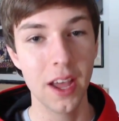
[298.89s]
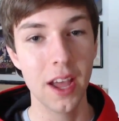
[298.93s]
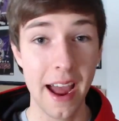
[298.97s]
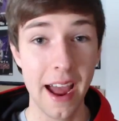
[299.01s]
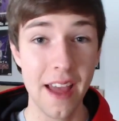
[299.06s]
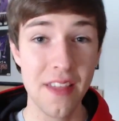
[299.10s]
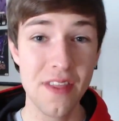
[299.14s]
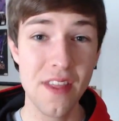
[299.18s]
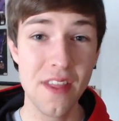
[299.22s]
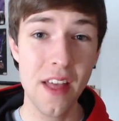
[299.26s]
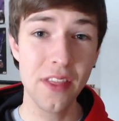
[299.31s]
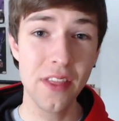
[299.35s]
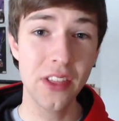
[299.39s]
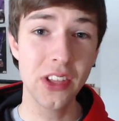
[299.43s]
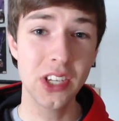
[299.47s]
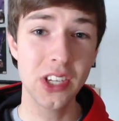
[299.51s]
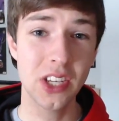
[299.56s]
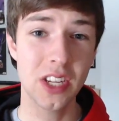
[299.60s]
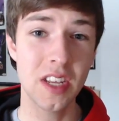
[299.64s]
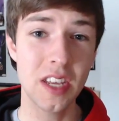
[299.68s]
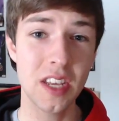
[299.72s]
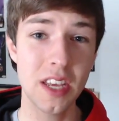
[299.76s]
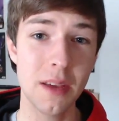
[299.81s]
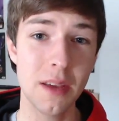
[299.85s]
And then the
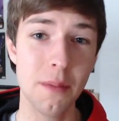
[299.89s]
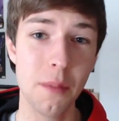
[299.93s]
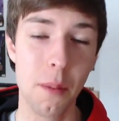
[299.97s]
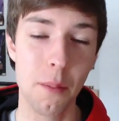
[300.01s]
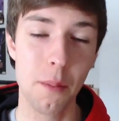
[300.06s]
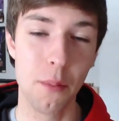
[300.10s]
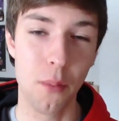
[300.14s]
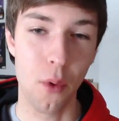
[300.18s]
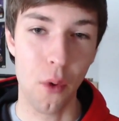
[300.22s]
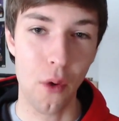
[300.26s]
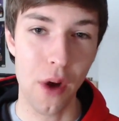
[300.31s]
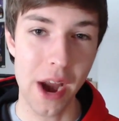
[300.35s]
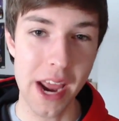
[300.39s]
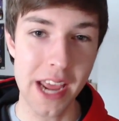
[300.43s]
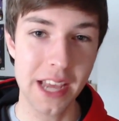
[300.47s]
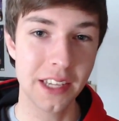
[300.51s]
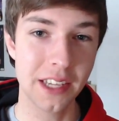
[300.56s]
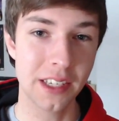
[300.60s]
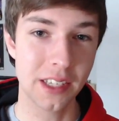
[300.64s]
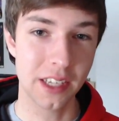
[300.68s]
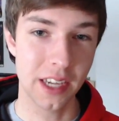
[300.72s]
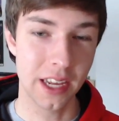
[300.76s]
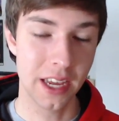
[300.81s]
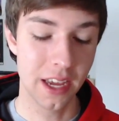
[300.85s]
team
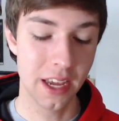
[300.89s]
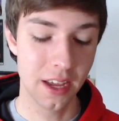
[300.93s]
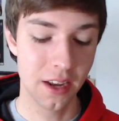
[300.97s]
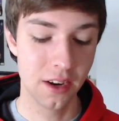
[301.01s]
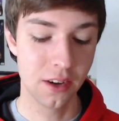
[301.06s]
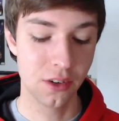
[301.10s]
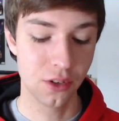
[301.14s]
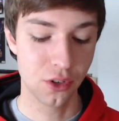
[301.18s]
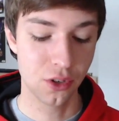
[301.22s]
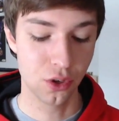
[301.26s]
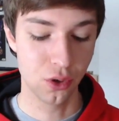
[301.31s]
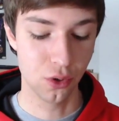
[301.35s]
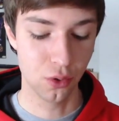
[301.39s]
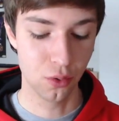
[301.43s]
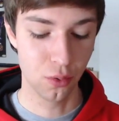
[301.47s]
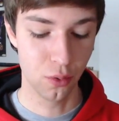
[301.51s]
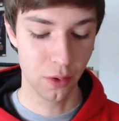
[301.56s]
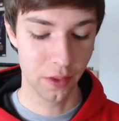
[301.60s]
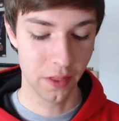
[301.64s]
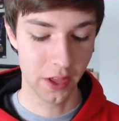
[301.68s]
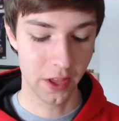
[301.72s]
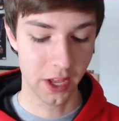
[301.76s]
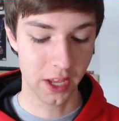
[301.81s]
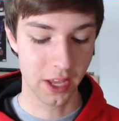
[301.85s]
breaks
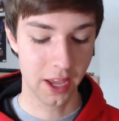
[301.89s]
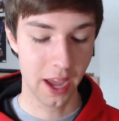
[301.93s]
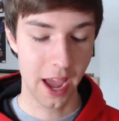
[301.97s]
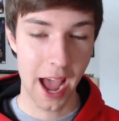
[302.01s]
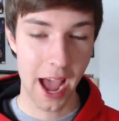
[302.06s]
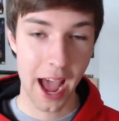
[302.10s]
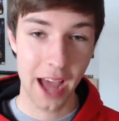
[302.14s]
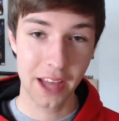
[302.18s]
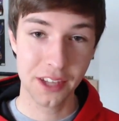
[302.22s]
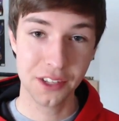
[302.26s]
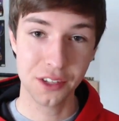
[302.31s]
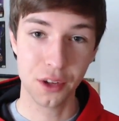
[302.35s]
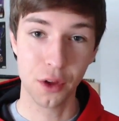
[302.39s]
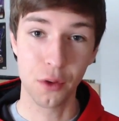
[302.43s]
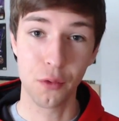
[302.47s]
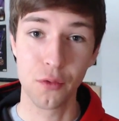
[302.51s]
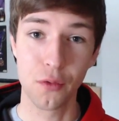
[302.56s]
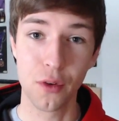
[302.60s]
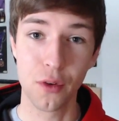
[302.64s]
into the castle.